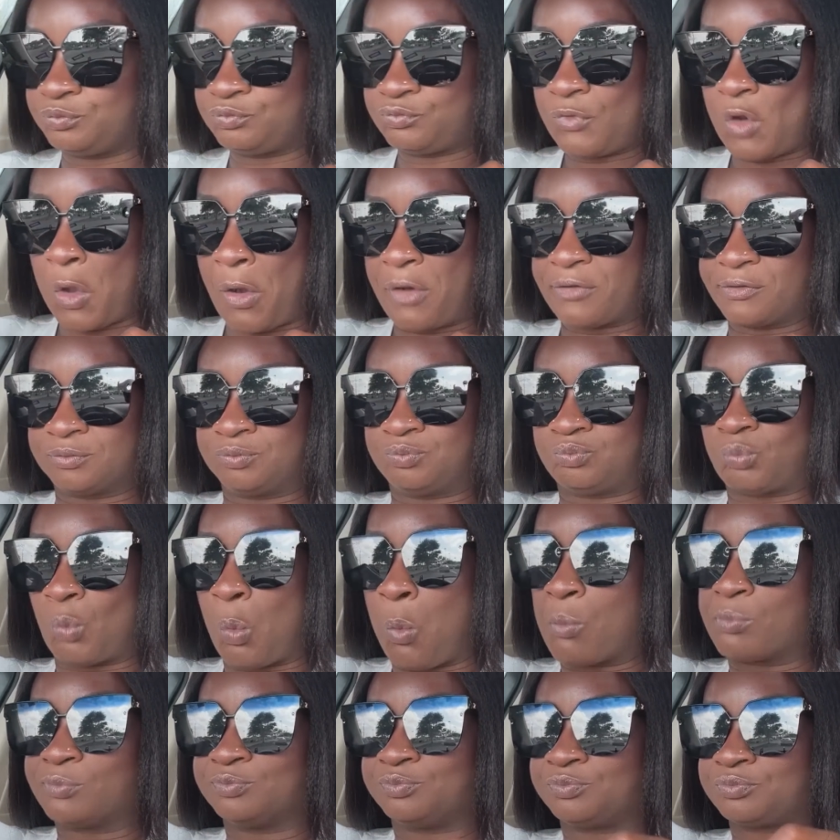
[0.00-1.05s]

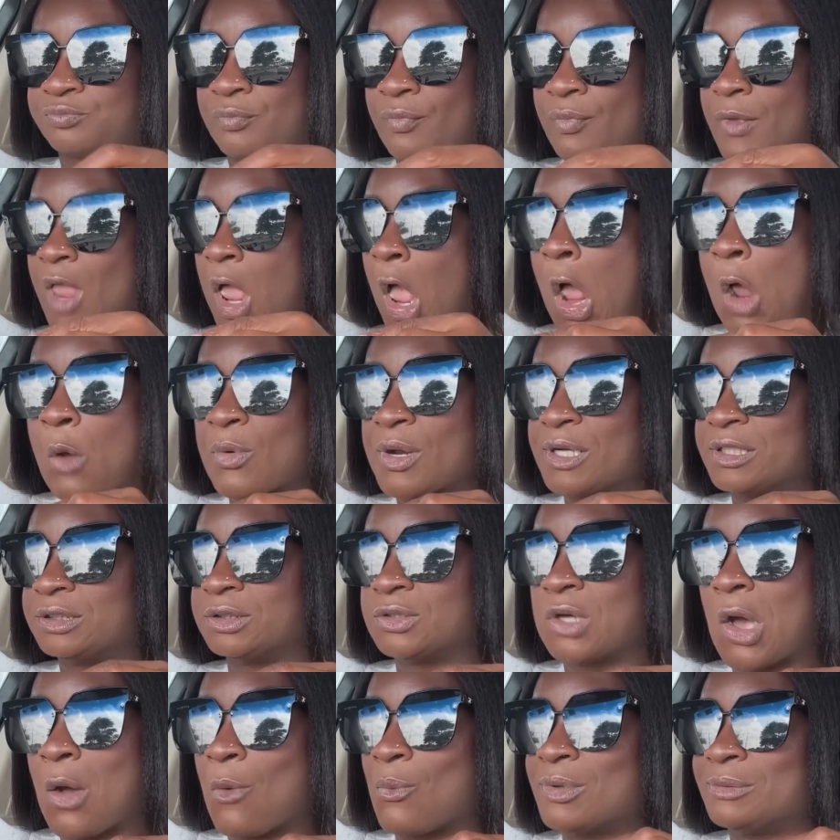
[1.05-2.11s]
I already
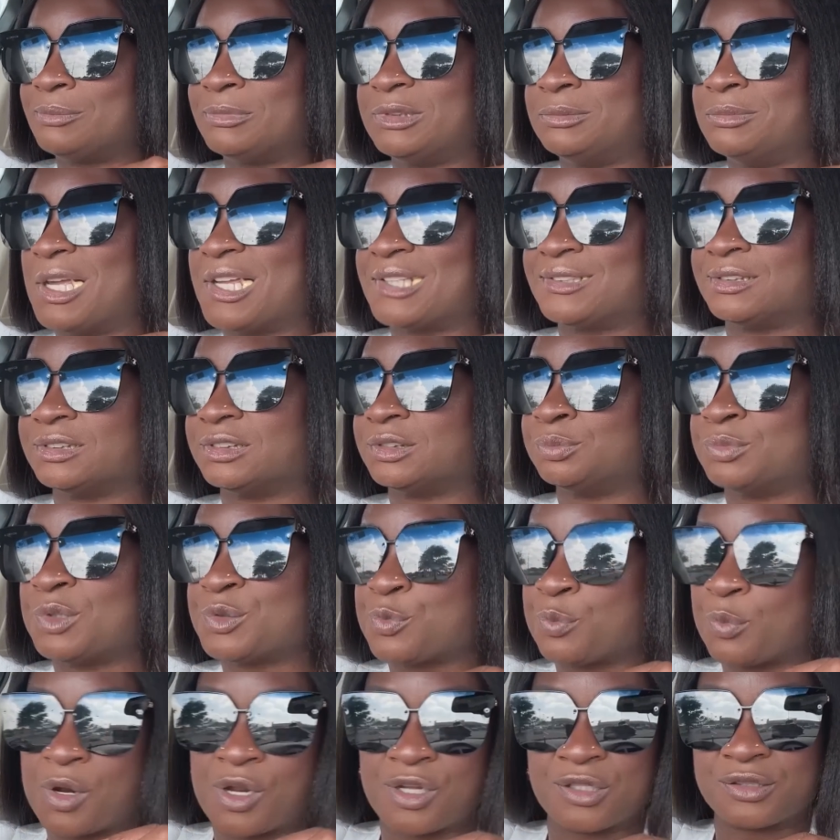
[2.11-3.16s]
know I wouldn't be making as much
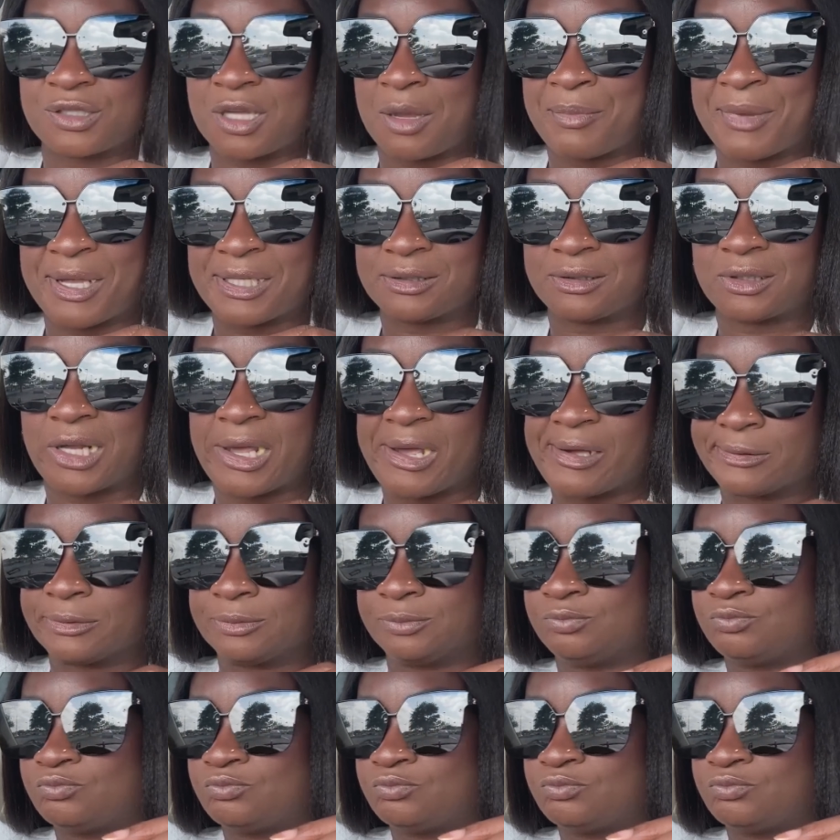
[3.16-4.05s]
money as I make now,